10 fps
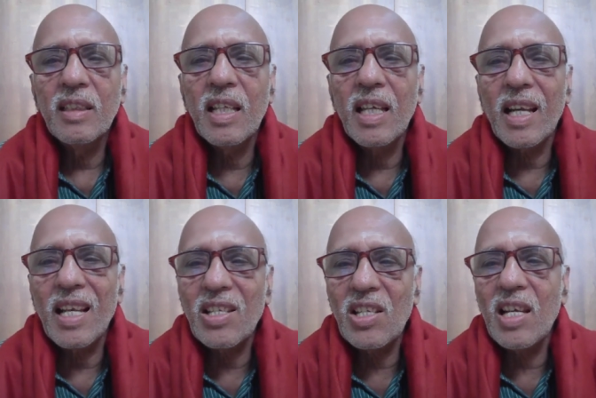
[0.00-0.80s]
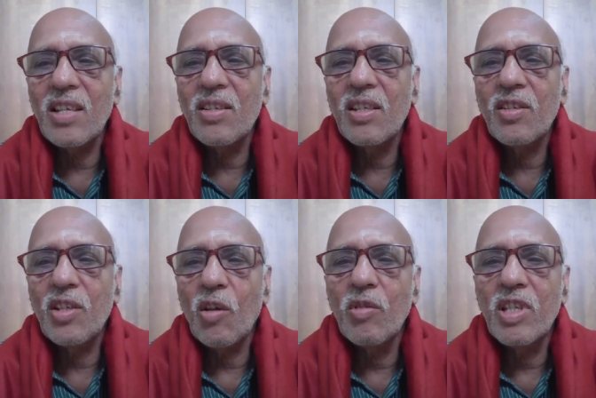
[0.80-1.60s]
the restless
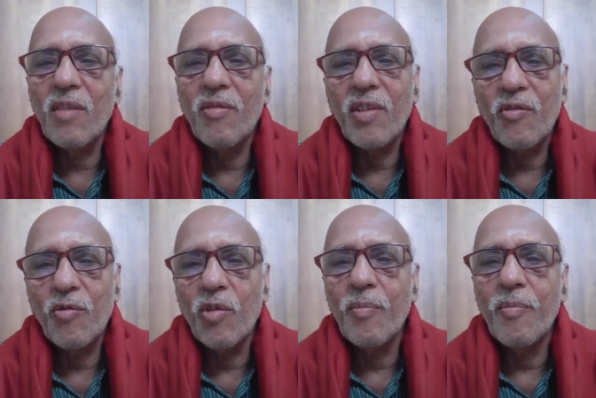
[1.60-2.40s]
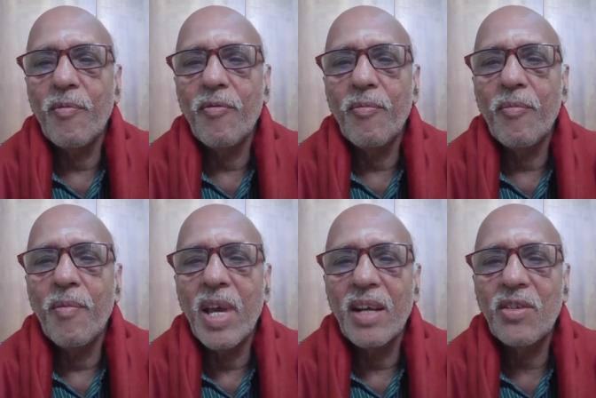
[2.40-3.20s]
souls of our
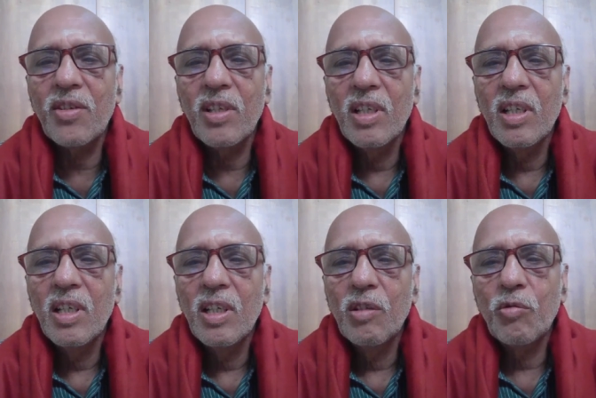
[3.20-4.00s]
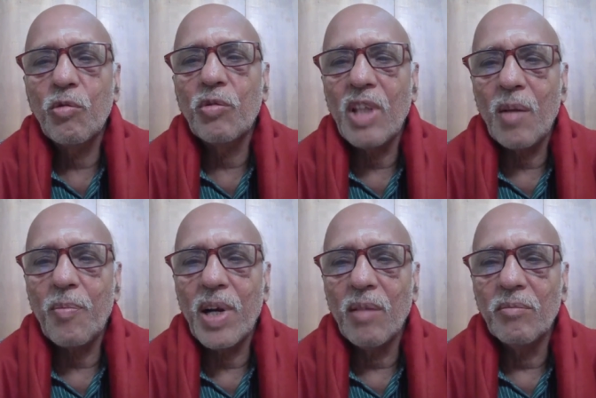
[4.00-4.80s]
bears through
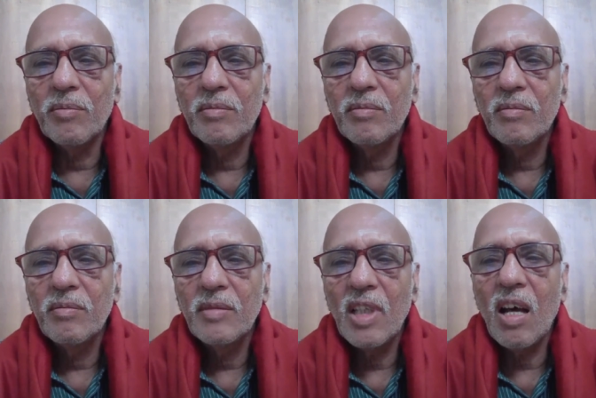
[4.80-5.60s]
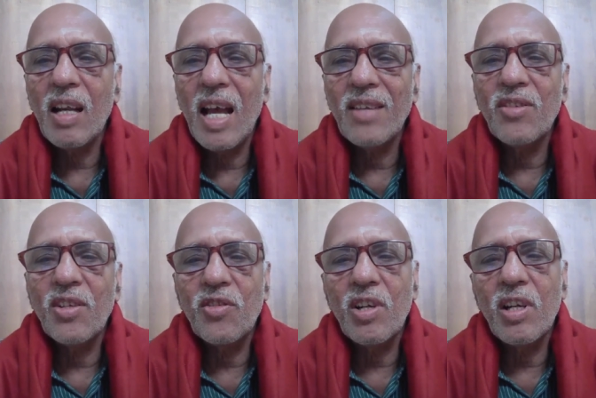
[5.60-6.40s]
tarpanam or
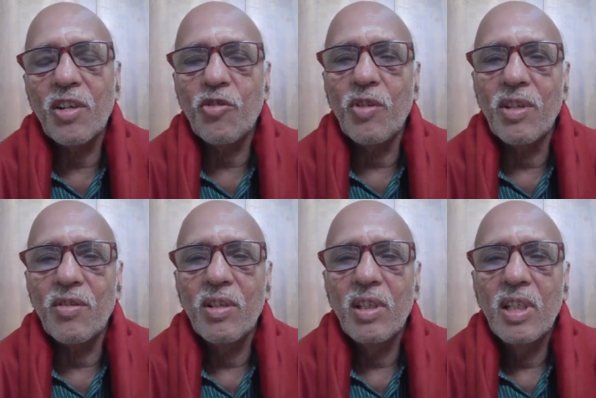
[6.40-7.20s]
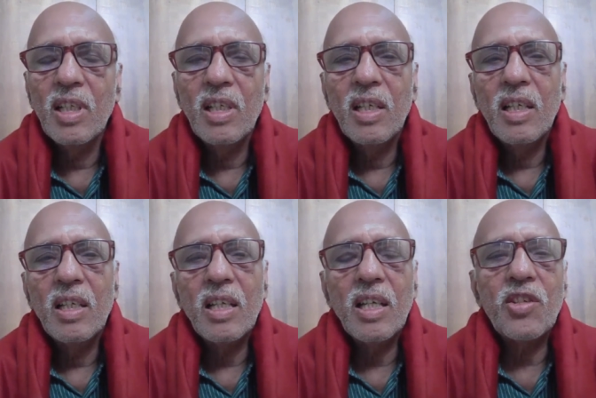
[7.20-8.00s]
ancestral rituals.
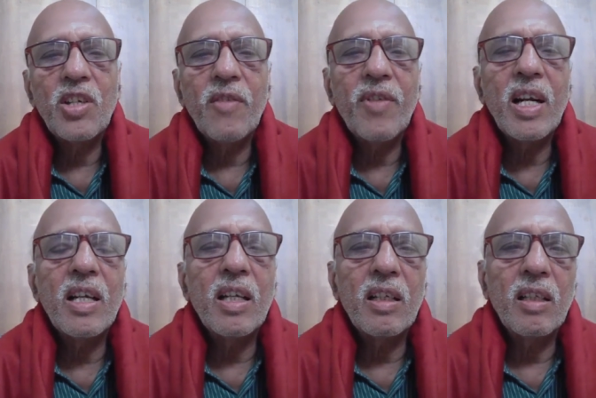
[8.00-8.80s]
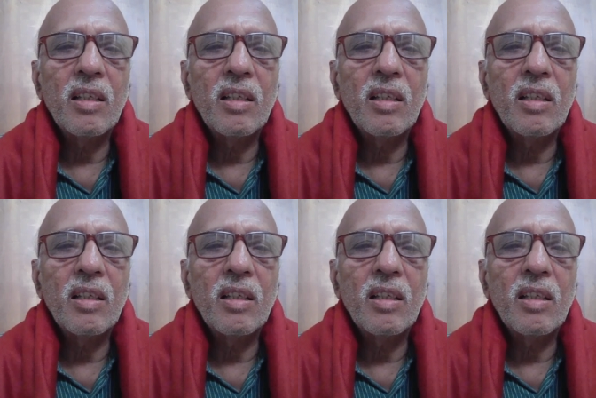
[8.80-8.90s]
Each different